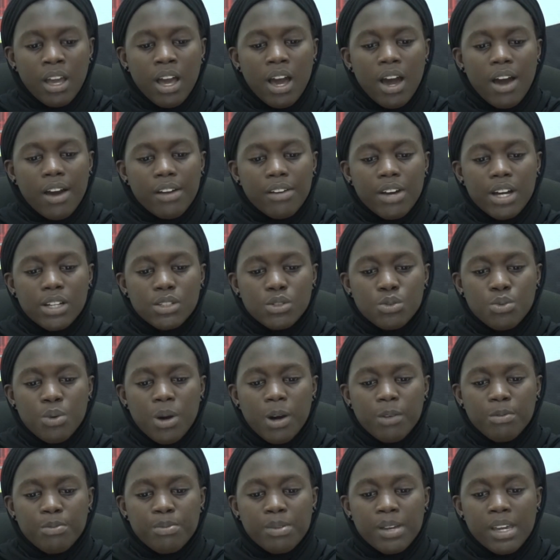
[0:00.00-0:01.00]
Around
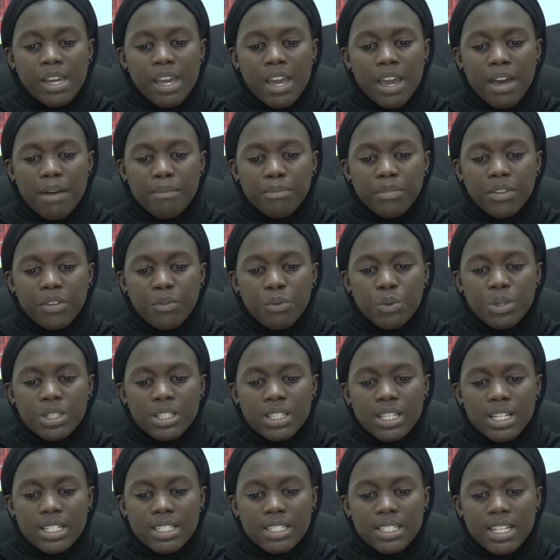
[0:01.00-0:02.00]
12 p.m., the
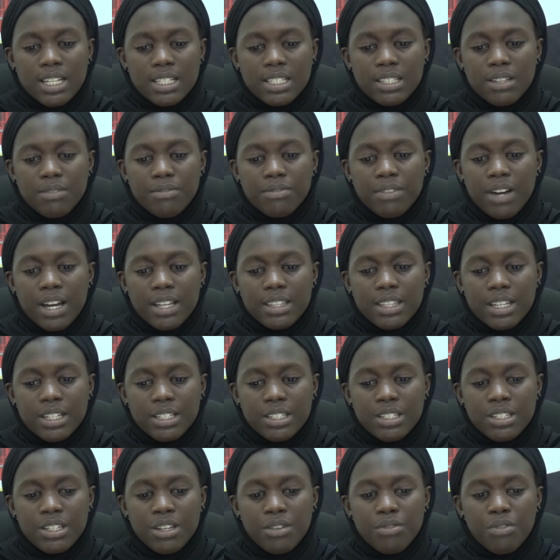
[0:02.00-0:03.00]
witness testified
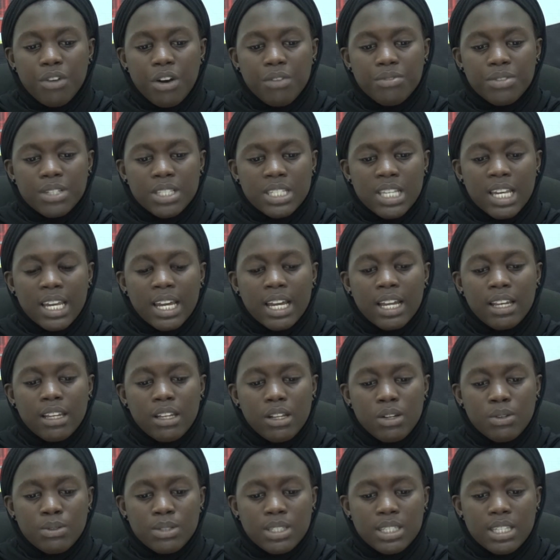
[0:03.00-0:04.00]
that Chief Officer
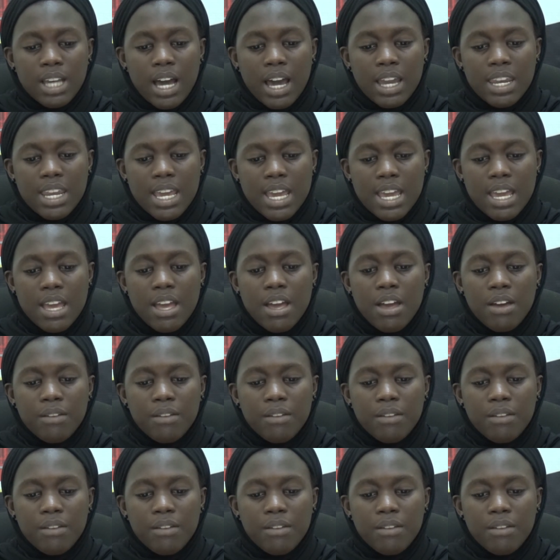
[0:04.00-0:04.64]
Khalilu Sane